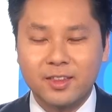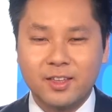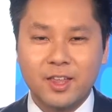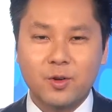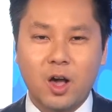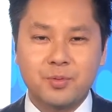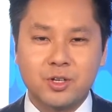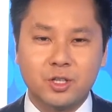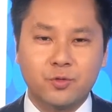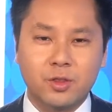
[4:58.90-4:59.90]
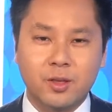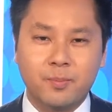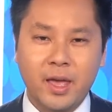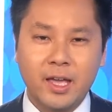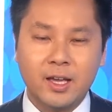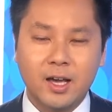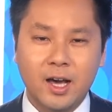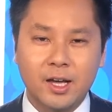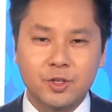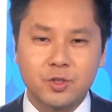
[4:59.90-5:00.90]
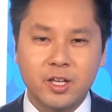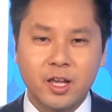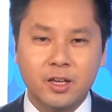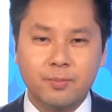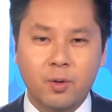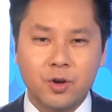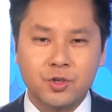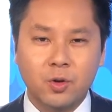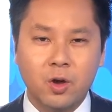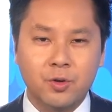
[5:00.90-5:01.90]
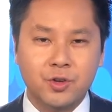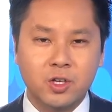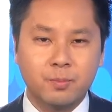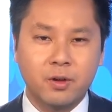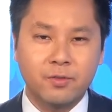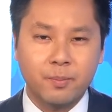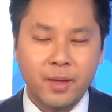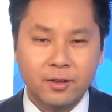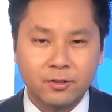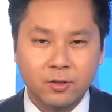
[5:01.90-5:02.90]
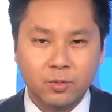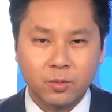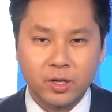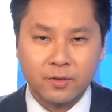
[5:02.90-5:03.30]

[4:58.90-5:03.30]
the the other option is for the bank uh, to take partial ownership of the pencil or